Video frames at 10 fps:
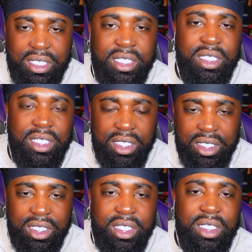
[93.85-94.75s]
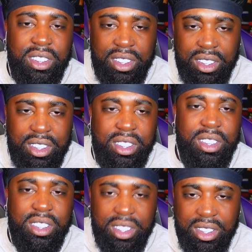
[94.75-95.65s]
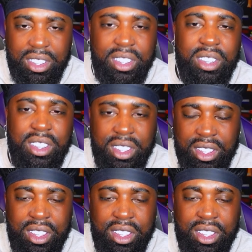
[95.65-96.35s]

Boot up, that shit head up and downs like a skate ramp.